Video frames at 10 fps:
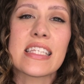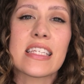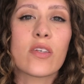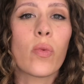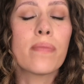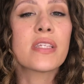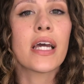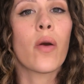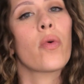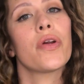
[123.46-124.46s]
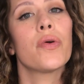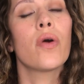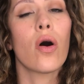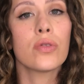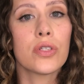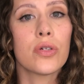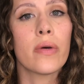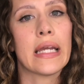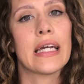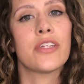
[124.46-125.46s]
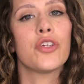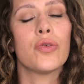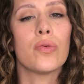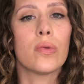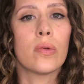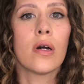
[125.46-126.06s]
a website where you go to and you